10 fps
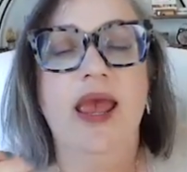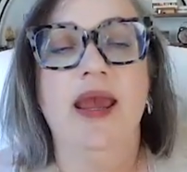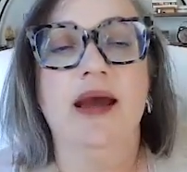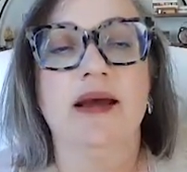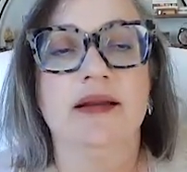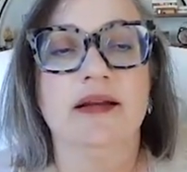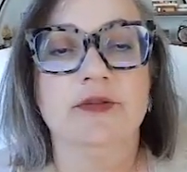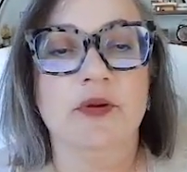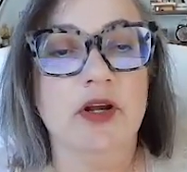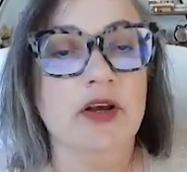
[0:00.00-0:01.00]
and it
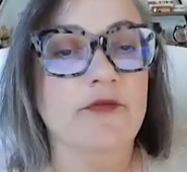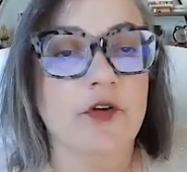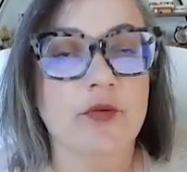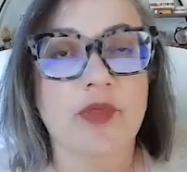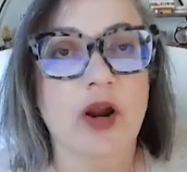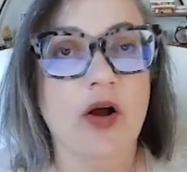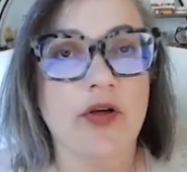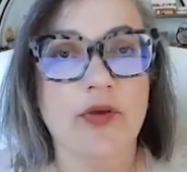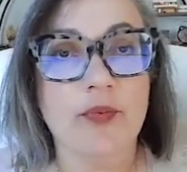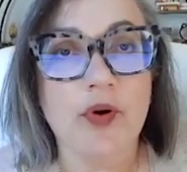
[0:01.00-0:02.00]
has been confirmed that
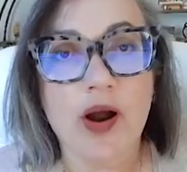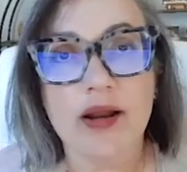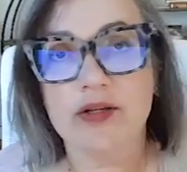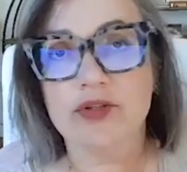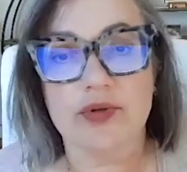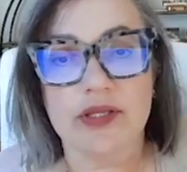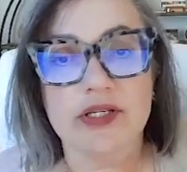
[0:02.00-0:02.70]
all the products or the